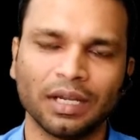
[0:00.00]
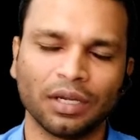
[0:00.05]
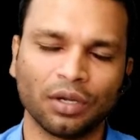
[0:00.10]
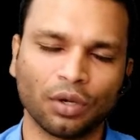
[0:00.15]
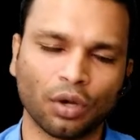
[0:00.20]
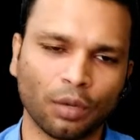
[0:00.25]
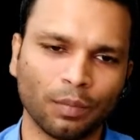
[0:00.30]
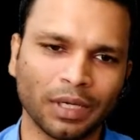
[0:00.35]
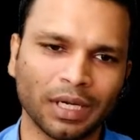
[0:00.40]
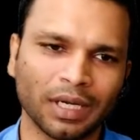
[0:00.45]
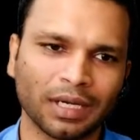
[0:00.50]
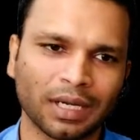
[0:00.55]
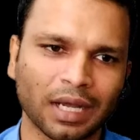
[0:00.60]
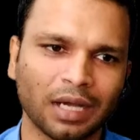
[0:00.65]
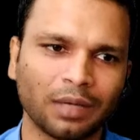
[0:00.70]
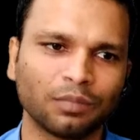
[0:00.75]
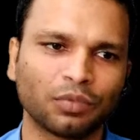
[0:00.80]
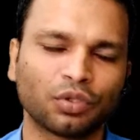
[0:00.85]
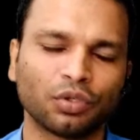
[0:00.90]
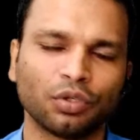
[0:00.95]
Dominant
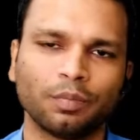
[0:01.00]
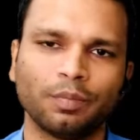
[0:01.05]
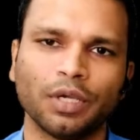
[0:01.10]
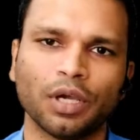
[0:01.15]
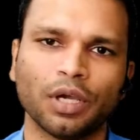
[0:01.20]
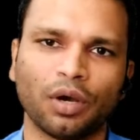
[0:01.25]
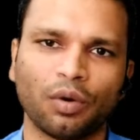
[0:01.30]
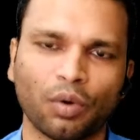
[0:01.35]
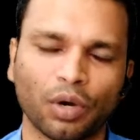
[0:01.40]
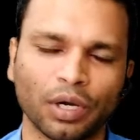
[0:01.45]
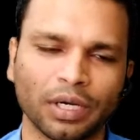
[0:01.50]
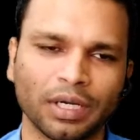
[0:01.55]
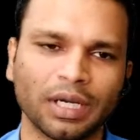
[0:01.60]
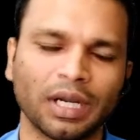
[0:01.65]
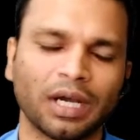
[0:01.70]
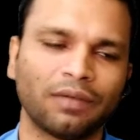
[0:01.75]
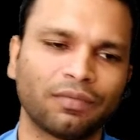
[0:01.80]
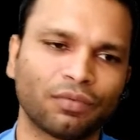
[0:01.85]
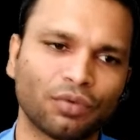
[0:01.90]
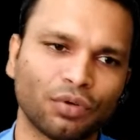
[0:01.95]
arm should be avoided.
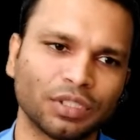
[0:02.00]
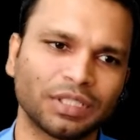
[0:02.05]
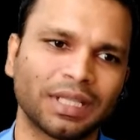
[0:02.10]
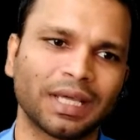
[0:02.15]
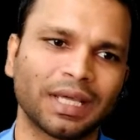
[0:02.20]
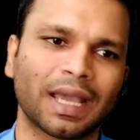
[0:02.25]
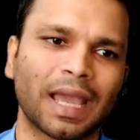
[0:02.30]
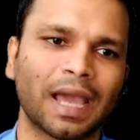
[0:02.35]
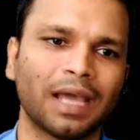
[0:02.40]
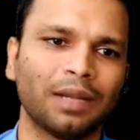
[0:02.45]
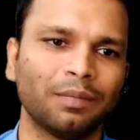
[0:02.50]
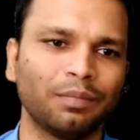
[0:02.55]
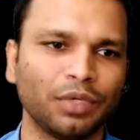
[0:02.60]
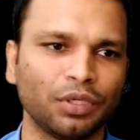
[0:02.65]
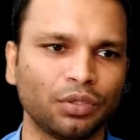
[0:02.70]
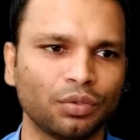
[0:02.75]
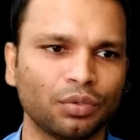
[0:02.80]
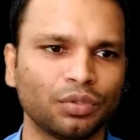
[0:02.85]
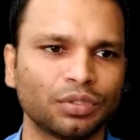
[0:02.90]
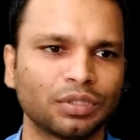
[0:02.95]
Of course, they can be
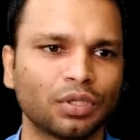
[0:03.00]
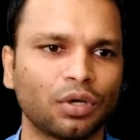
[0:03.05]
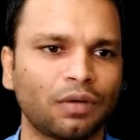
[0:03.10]
used.